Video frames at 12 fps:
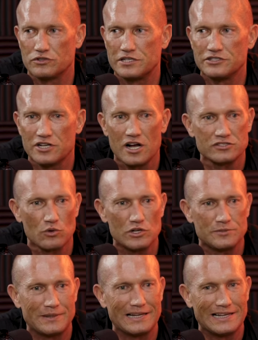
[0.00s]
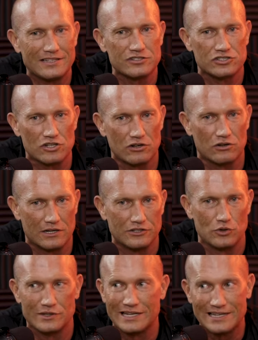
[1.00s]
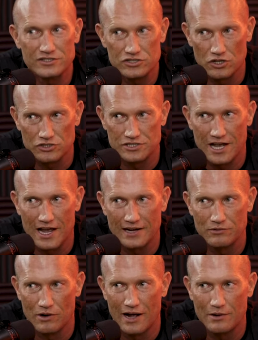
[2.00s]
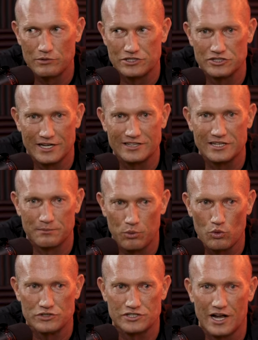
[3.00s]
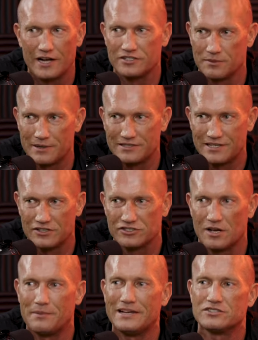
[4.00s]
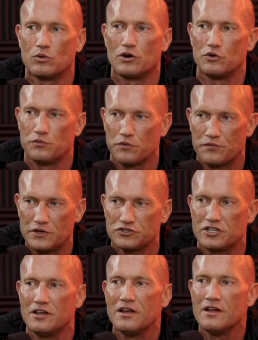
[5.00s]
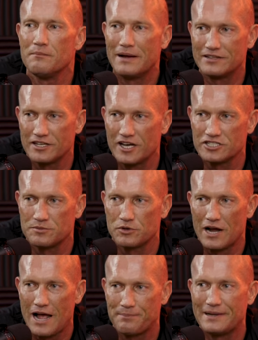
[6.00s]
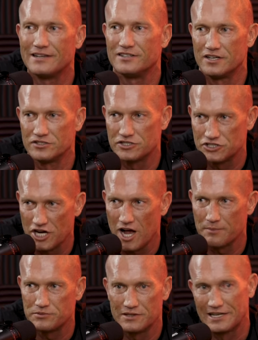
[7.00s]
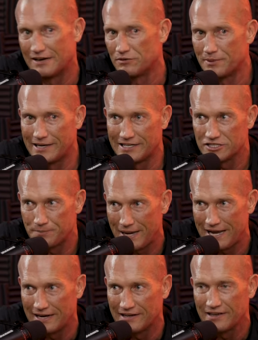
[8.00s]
See, John's always been doing the install side, right, which is like the important side. Somebody sells something, he's the one who fulfills it, make the customer happy, and does the job, and then everybody gets paid.